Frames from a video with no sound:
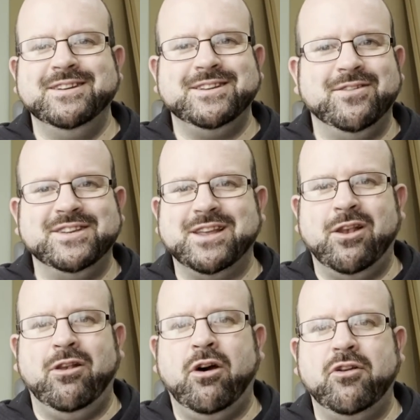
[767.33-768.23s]
So there's a
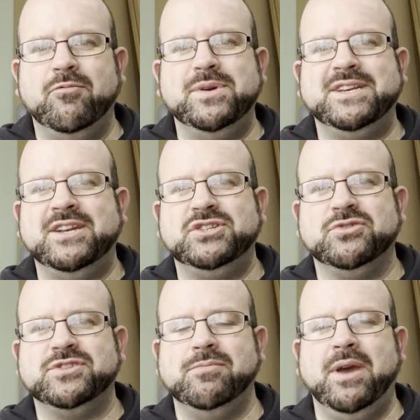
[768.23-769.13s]
lot of
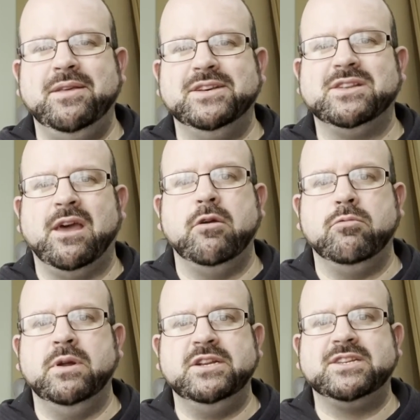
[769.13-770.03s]
potential to make this like
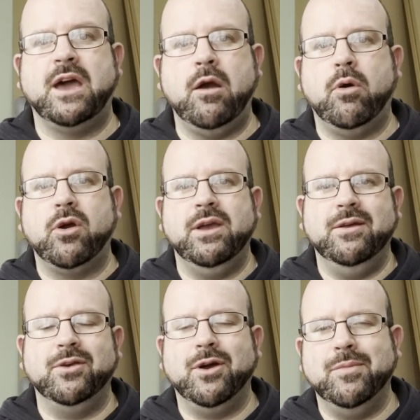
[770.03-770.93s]
really skyrocket
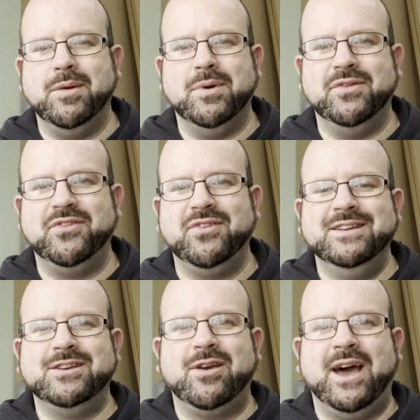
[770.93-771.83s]
in the coming months.
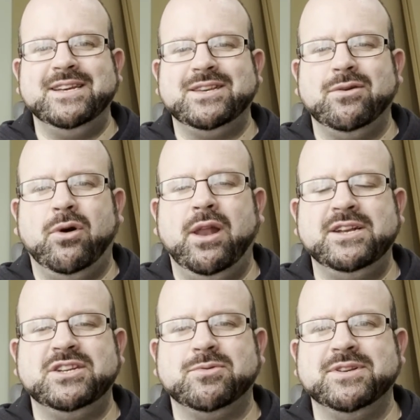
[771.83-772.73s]
So guys, all
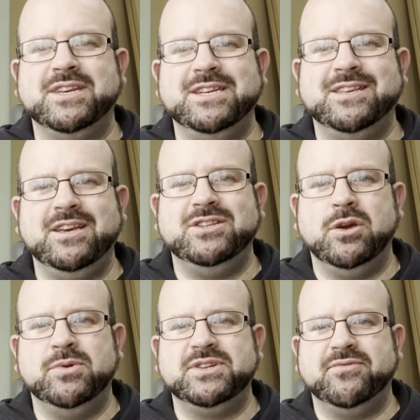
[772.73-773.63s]
I just want to say is thank you
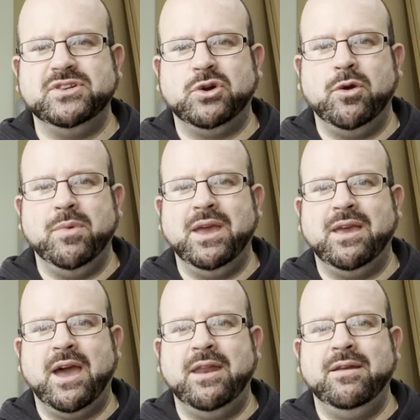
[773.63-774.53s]
so much for joining me
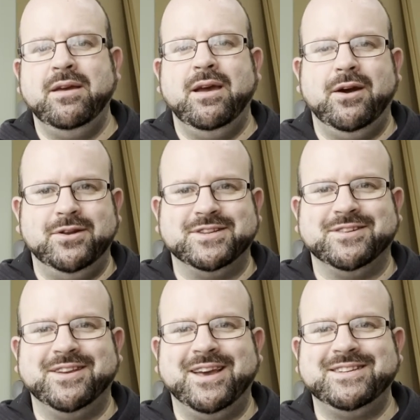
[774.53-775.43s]
again, and
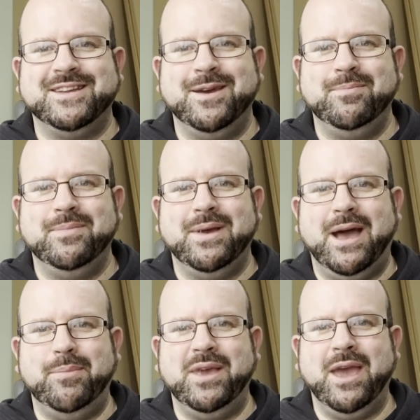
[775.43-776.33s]
until next time,
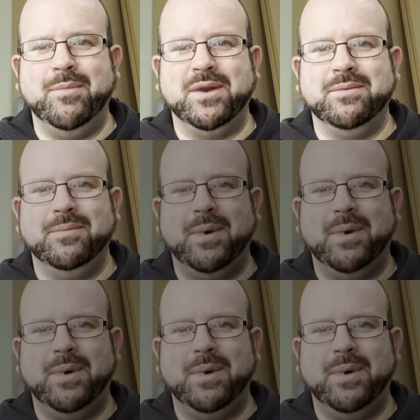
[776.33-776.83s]
happy gaming.